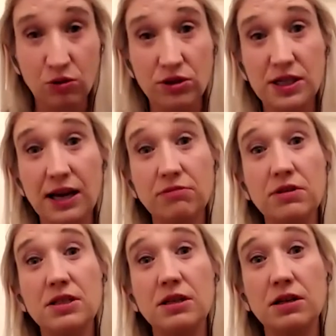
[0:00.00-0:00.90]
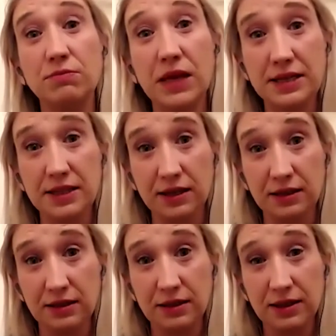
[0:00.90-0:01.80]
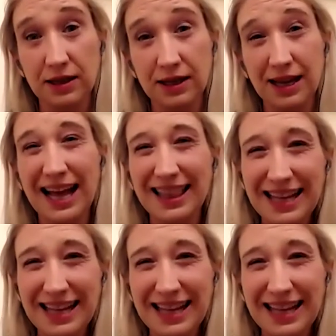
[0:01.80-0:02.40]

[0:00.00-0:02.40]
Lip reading: will sound amazing. And